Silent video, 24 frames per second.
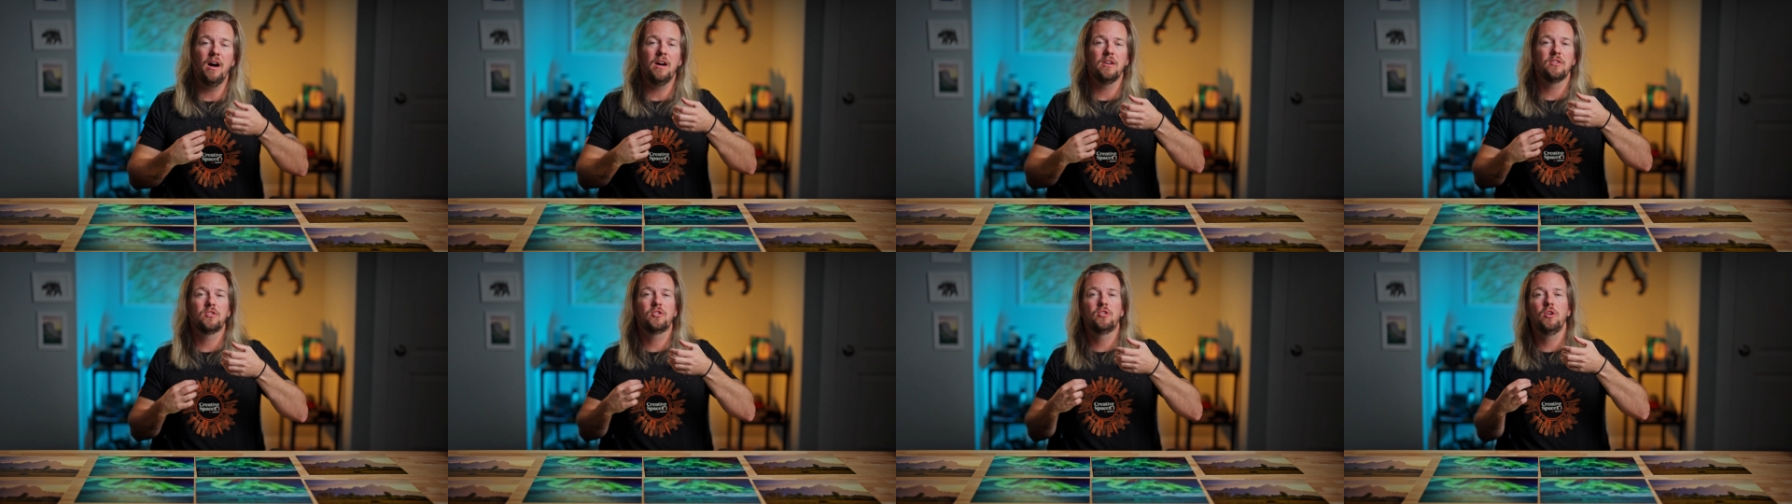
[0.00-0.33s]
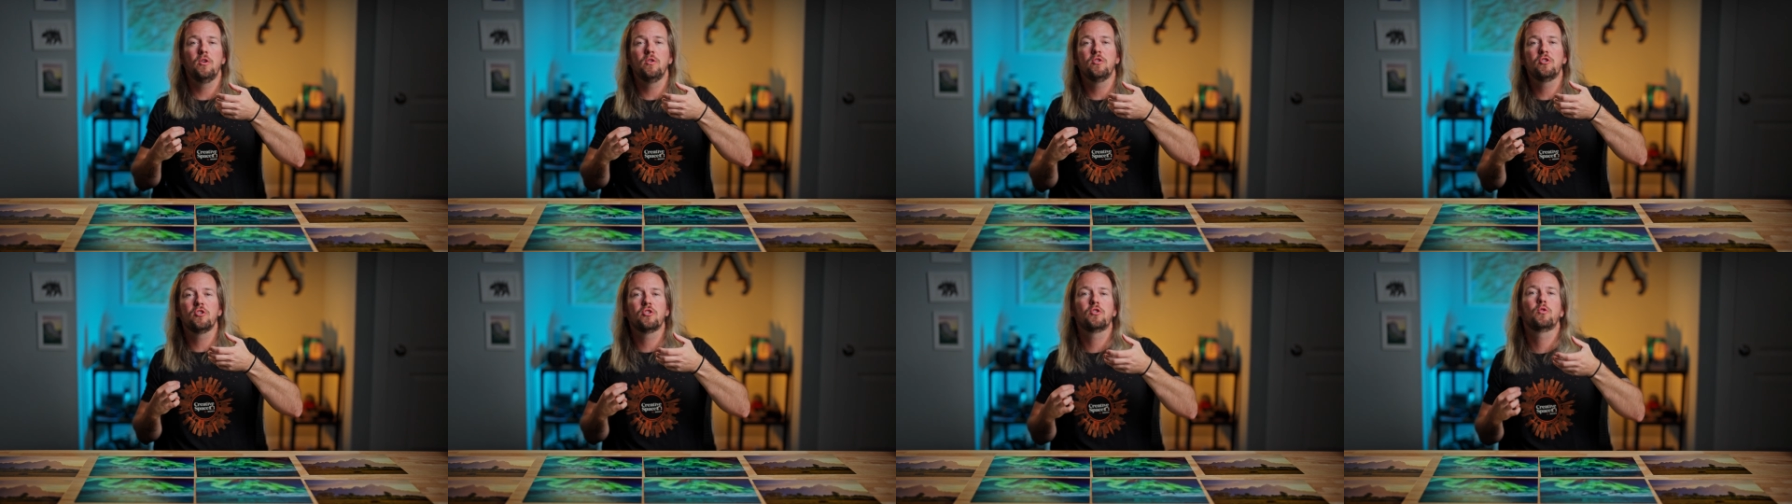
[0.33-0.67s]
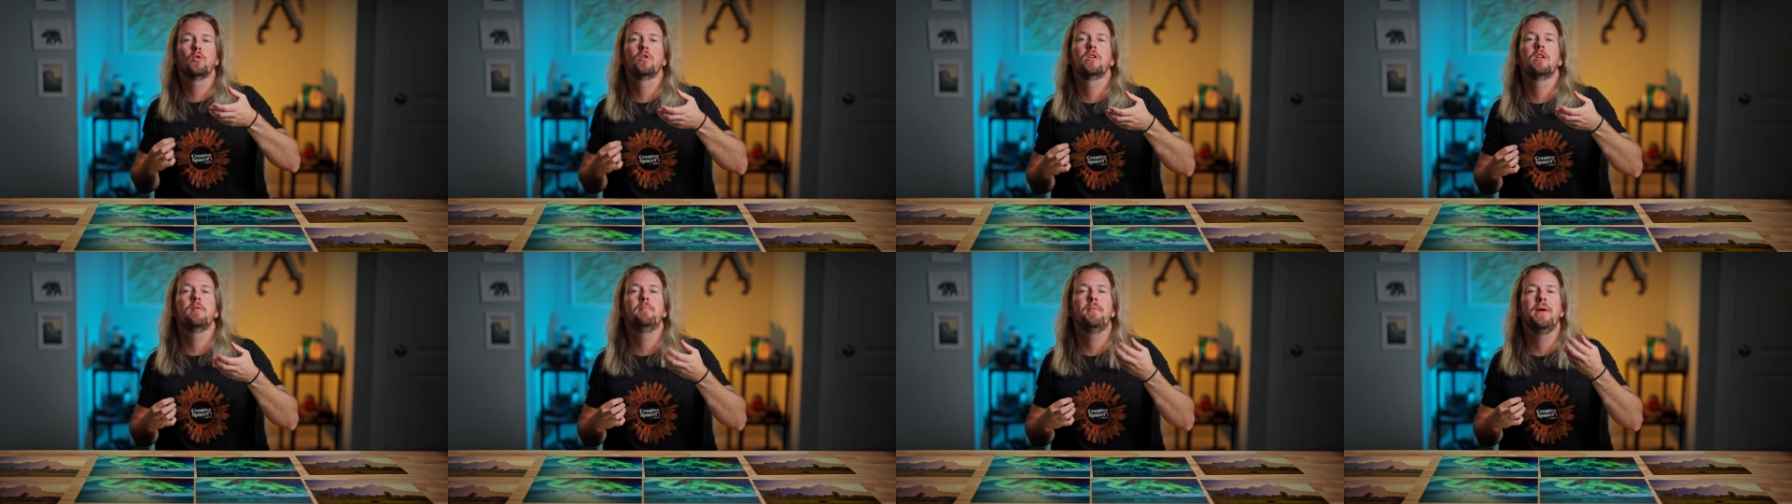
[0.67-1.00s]
So it just
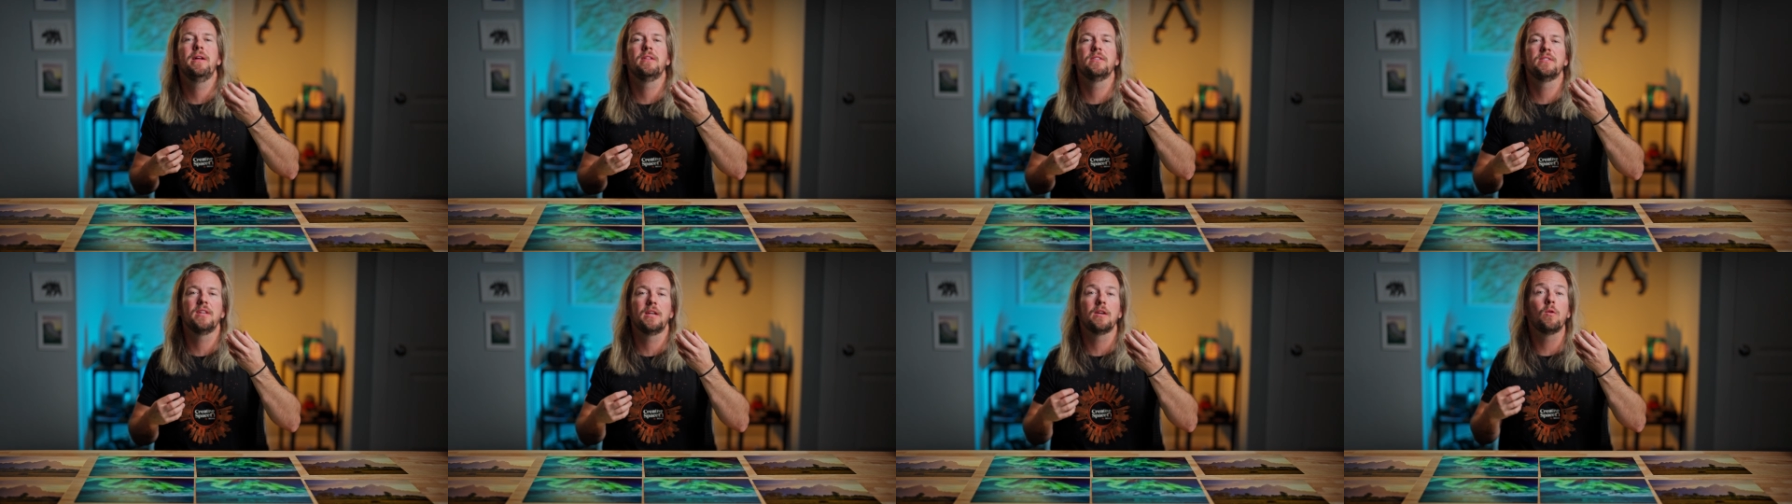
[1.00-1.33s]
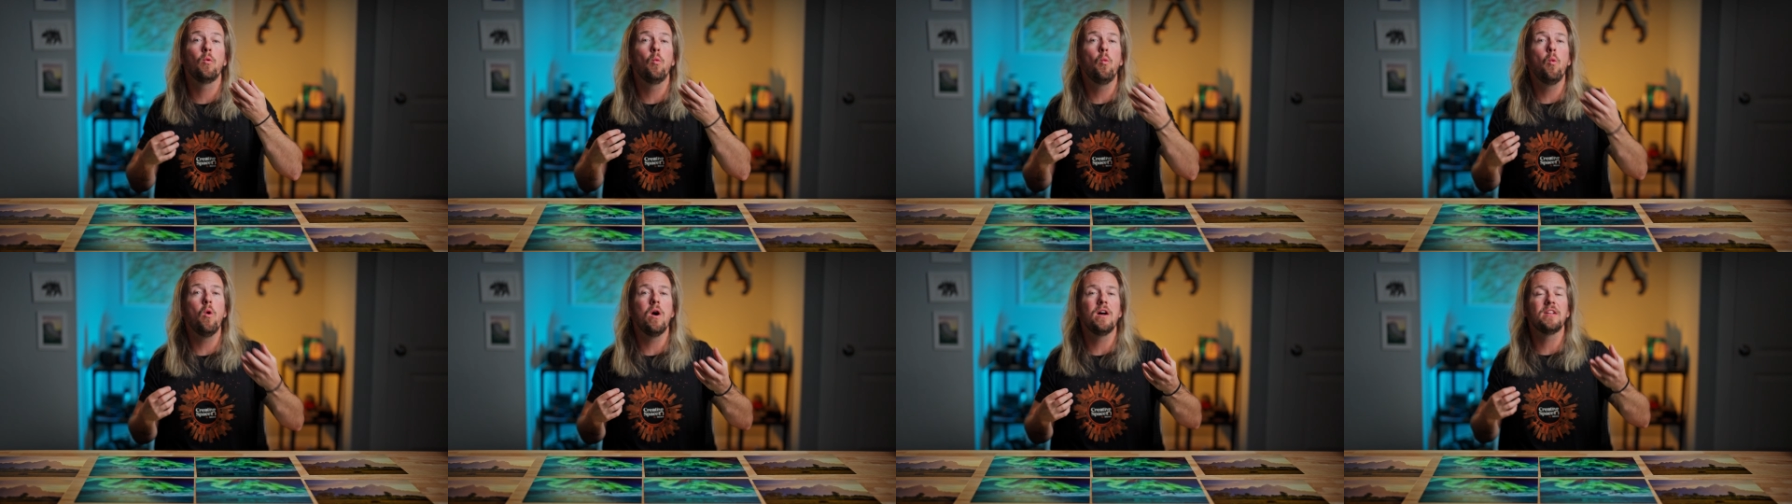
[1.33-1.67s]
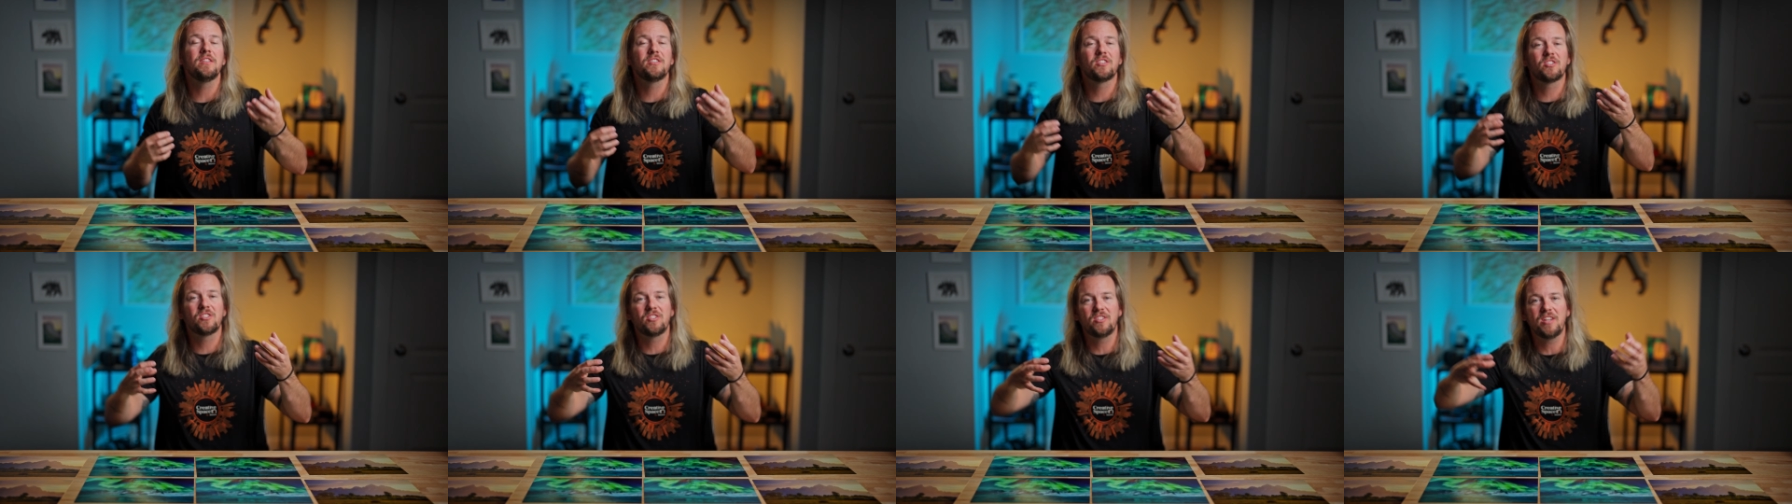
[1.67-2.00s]
sort of depends like what
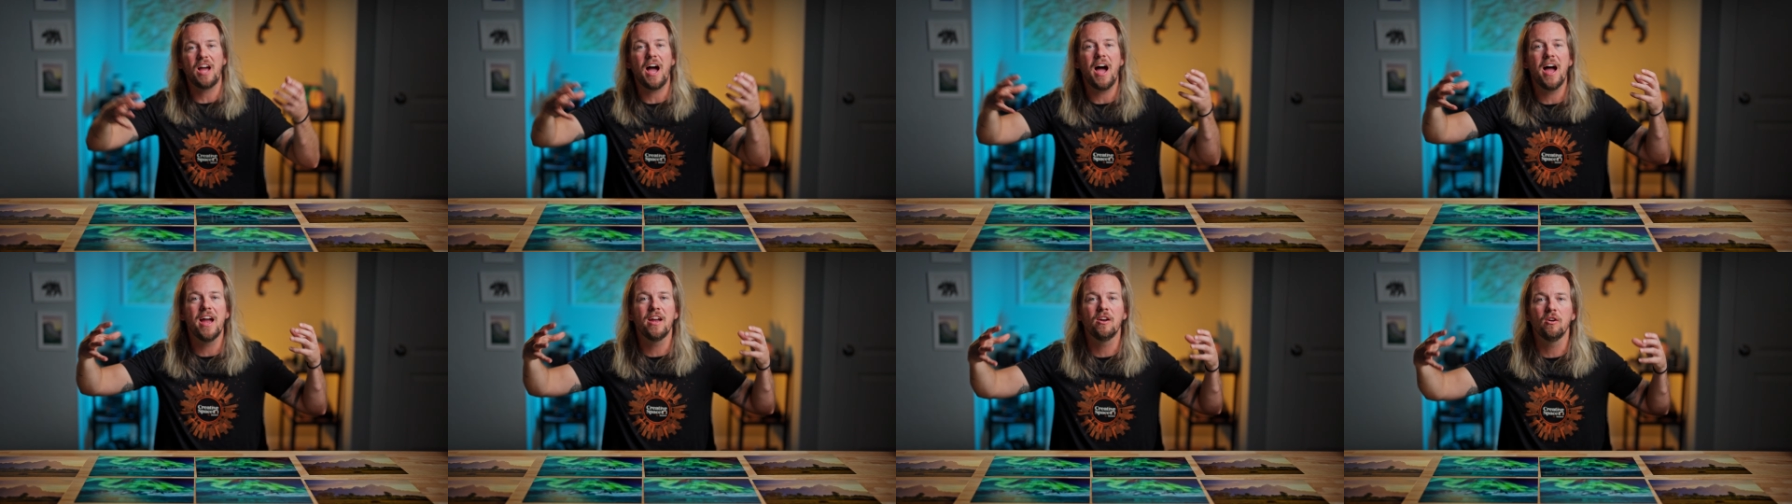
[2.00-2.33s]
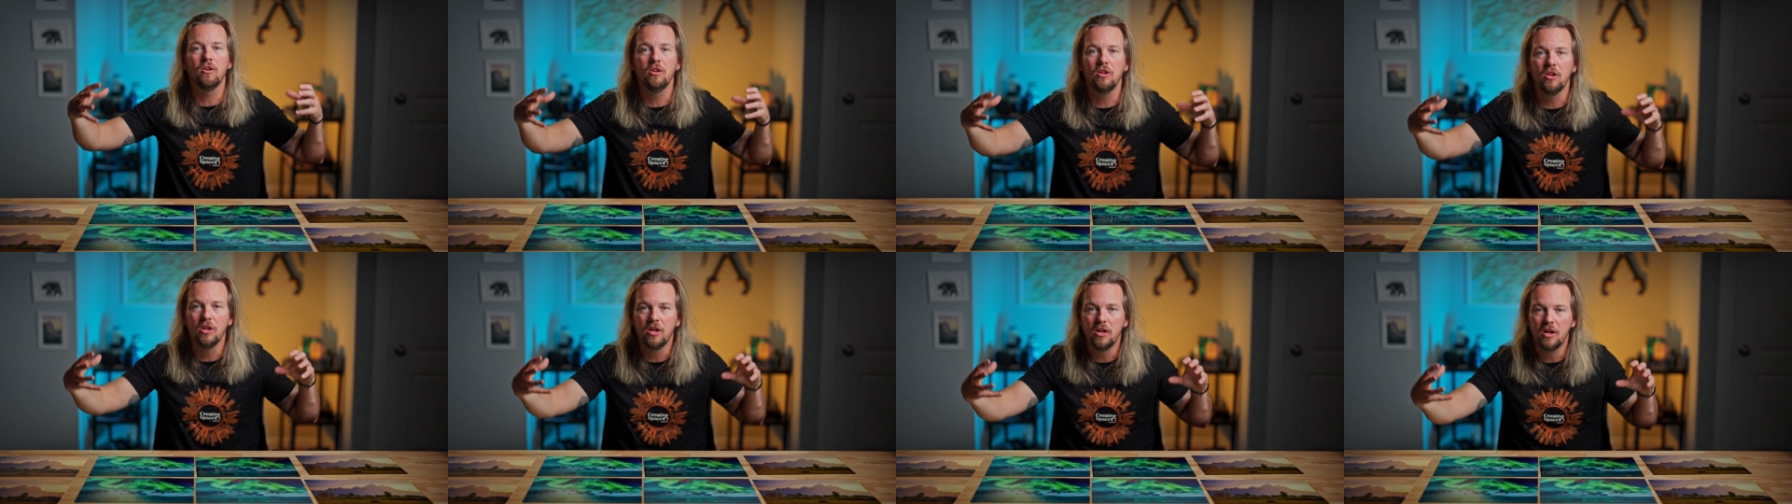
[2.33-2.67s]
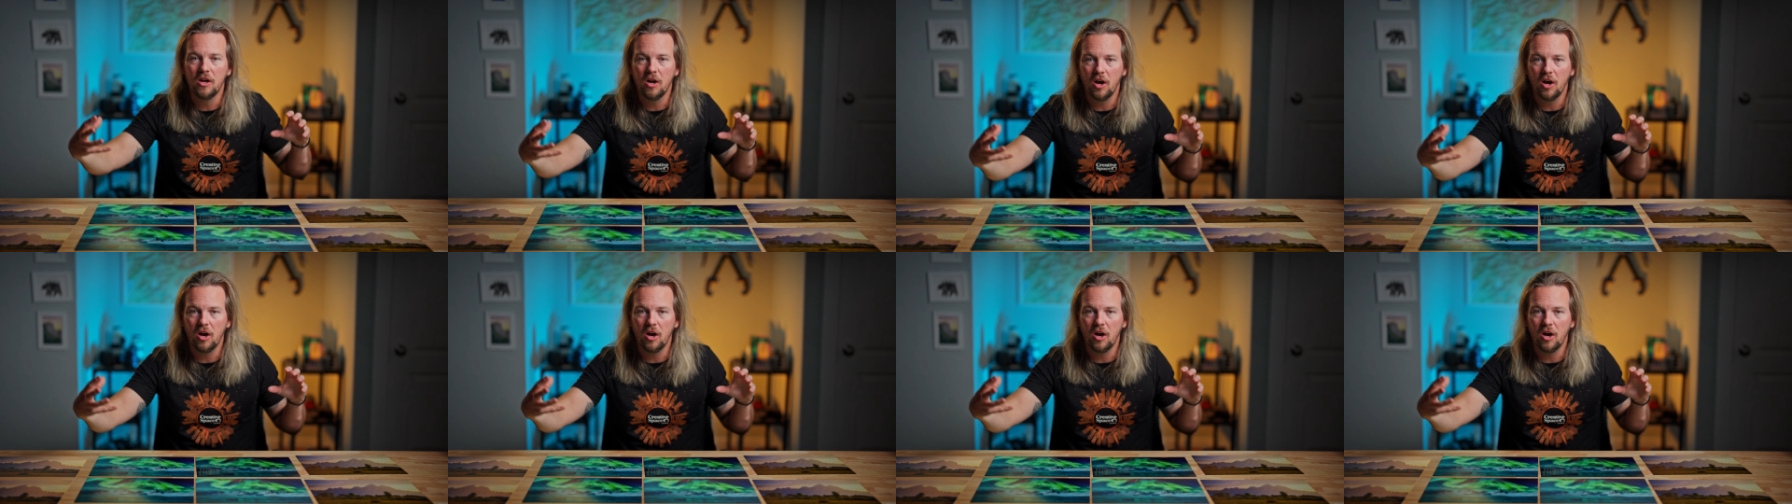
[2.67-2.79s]
style